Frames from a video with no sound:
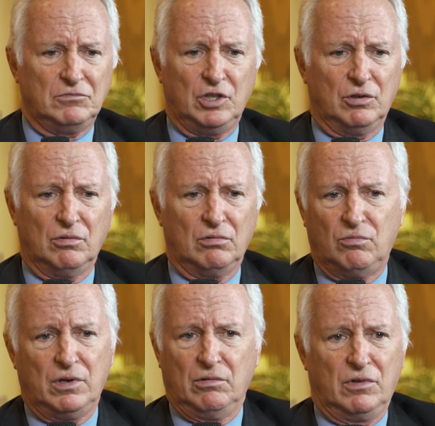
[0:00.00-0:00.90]
you know,
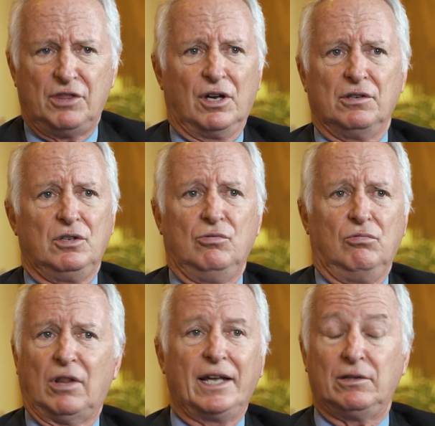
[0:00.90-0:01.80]
we thought you
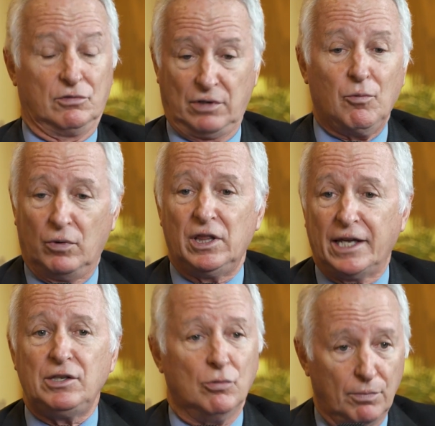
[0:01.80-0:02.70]
liked us. Yeah, we
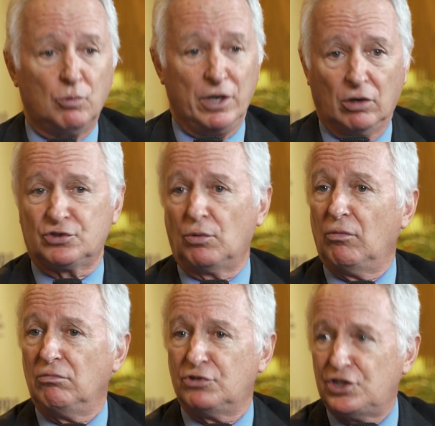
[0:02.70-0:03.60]
like you, but we
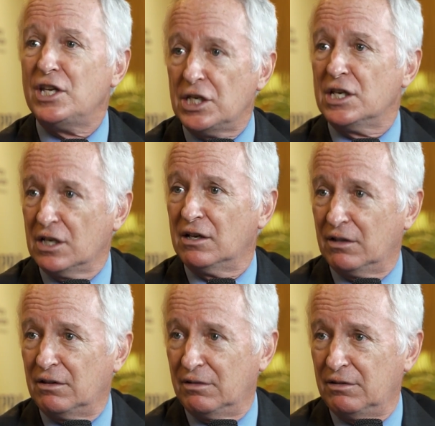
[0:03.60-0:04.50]
also see
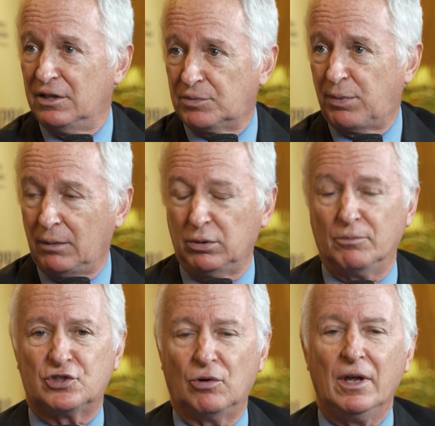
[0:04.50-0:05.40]
this
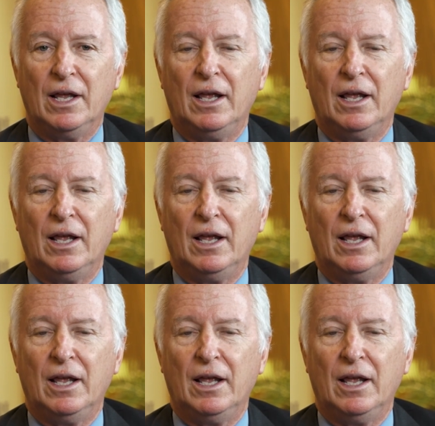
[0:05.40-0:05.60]
problem. So